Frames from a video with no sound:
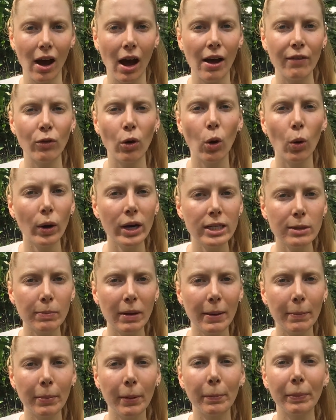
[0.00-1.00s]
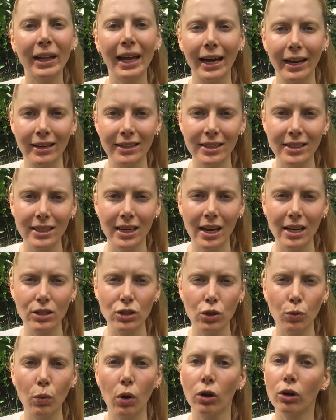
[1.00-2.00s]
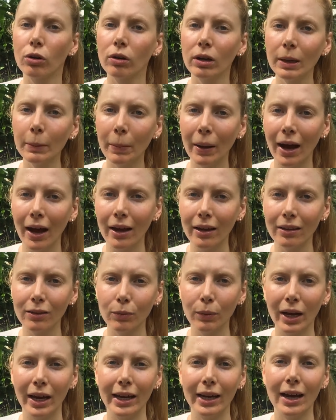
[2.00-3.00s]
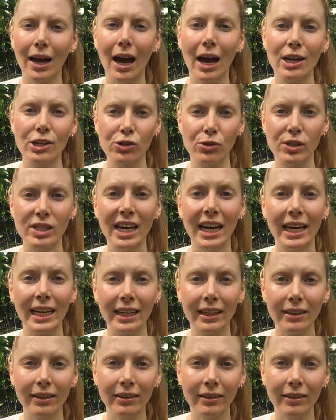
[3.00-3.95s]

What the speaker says: I've always been perplexed as to what career pathway I should take.